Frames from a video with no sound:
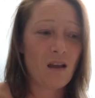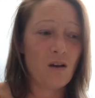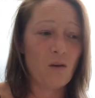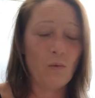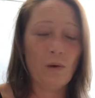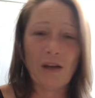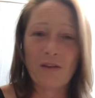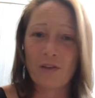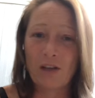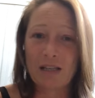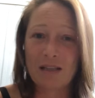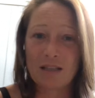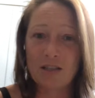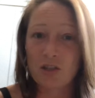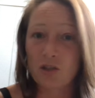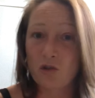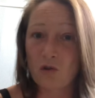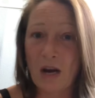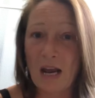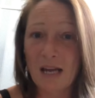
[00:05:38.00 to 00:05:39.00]
we have like this
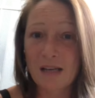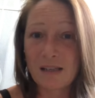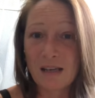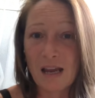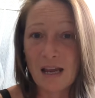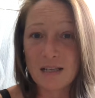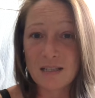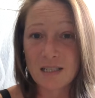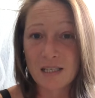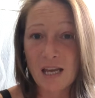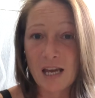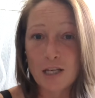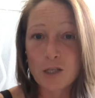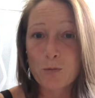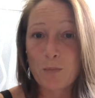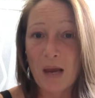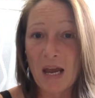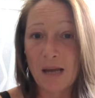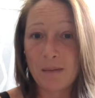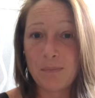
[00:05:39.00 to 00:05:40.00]
dragnet to catch
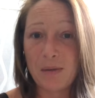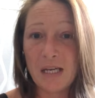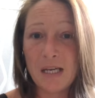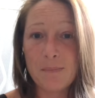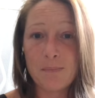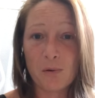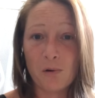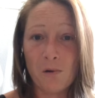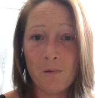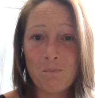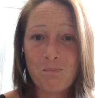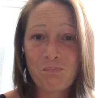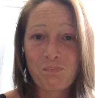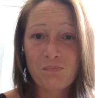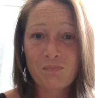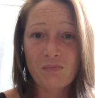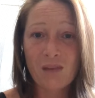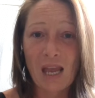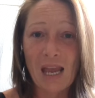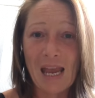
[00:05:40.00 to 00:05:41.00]
bad people
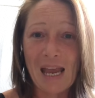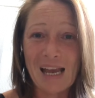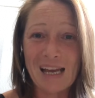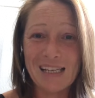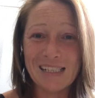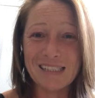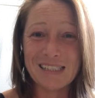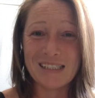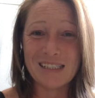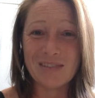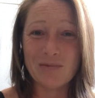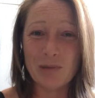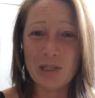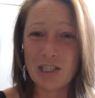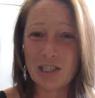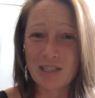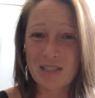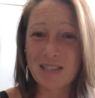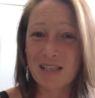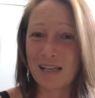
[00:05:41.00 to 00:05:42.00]
and we
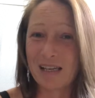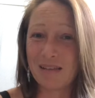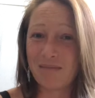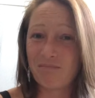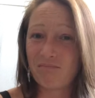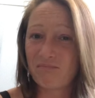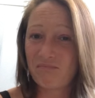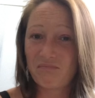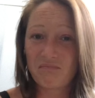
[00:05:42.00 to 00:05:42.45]
just like